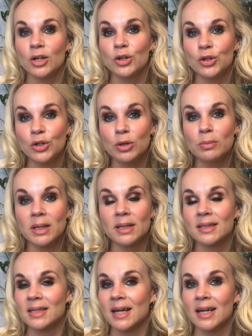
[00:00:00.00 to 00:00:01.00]

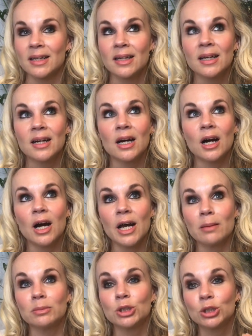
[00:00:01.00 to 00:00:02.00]
Humans, and I
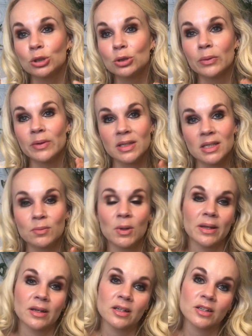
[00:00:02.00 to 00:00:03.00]
am sure this is why
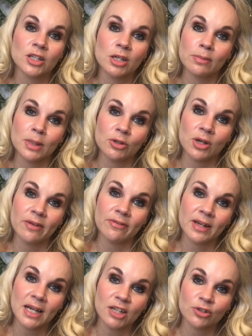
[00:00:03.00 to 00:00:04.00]
the consumer drive for
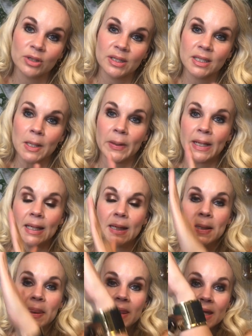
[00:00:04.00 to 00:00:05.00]
natural is going like
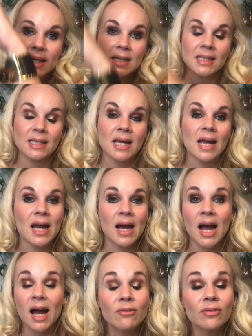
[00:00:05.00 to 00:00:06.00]
this,
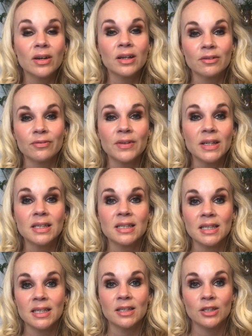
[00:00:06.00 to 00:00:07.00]
have an
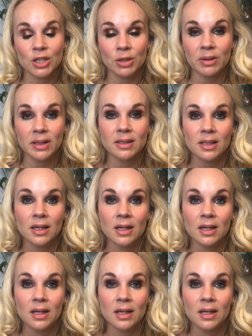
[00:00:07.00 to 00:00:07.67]
affinity to it.